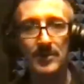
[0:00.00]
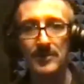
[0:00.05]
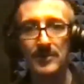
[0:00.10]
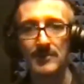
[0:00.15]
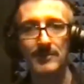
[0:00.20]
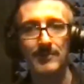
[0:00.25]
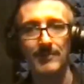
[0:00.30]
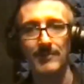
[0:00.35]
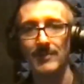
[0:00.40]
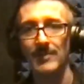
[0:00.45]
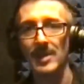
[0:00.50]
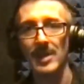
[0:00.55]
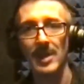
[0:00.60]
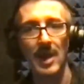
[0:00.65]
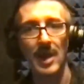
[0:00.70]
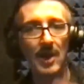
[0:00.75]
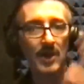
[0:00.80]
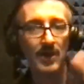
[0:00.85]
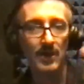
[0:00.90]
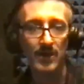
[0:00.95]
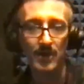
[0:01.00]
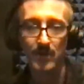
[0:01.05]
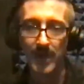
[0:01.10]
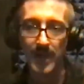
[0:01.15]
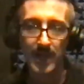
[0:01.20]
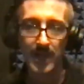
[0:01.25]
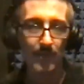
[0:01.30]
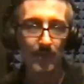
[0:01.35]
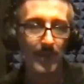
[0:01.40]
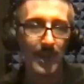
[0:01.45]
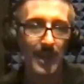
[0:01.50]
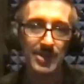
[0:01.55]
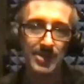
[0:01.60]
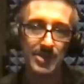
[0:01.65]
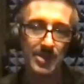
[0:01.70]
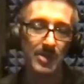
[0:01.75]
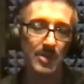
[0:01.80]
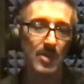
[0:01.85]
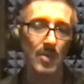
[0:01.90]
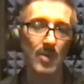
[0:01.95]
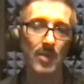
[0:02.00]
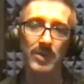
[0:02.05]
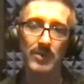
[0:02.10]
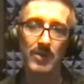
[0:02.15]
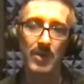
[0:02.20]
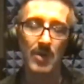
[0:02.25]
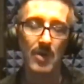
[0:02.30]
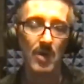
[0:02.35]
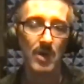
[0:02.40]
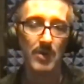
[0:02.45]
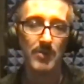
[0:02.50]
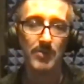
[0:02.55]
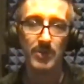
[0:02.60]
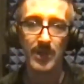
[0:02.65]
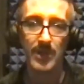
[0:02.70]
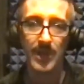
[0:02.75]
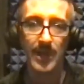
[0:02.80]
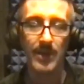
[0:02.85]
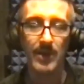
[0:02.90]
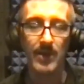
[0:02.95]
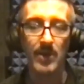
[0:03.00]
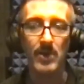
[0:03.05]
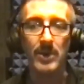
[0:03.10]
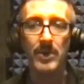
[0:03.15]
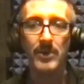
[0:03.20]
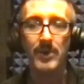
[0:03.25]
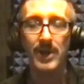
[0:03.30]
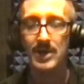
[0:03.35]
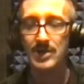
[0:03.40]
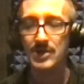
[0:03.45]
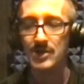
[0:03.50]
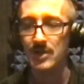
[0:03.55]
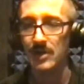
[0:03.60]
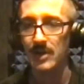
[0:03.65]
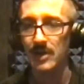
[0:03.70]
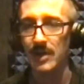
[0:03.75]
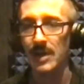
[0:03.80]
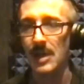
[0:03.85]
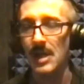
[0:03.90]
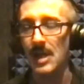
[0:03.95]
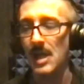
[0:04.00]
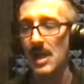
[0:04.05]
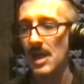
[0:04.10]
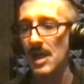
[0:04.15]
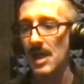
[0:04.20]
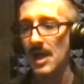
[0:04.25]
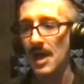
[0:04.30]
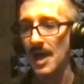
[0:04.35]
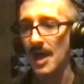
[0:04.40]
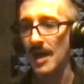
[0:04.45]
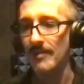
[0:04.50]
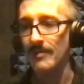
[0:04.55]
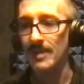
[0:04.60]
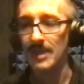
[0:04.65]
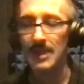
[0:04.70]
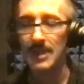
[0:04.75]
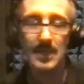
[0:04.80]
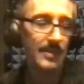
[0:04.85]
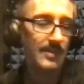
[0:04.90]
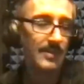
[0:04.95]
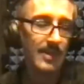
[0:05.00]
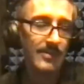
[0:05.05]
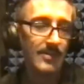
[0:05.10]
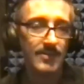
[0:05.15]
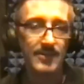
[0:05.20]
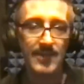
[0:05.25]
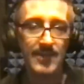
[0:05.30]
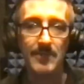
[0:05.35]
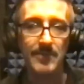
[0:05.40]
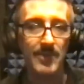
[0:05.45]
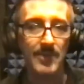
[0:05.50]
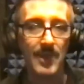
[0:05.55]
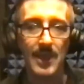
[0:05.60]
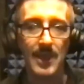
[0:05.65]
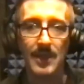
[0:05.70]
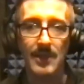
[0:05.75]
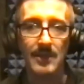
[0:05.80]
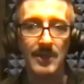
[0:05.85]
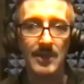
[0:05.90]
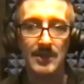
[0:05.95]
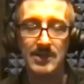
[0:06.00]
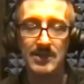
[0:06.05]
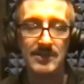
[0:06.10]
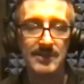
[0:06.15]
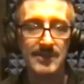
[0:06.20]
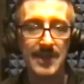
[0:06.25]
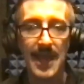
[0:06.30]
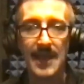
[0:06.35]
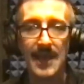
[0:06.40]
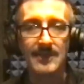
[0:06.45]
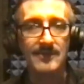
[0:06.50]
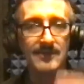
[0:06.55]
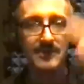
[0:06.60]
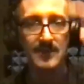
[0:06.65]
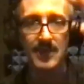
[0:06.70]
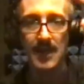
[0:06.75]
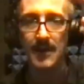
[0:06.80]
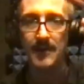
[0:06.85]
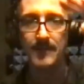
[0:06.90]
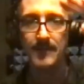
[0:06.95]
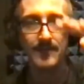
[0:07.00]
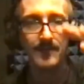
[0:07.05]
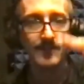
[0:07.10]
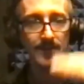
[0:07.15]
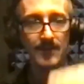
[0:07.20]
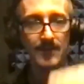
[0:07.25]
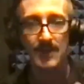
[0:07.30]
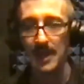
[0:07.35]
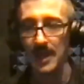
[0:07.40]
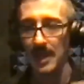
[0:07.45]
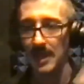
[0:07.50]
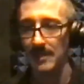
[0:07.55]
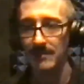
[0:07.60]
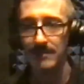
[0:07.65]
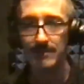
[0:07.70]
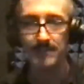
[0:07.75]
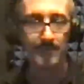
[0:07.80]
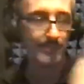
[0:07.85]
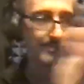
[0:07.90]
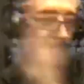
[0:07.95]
who's, great arranger, horn player, horn arranger, and, he does the same thing. He just stacks stuff and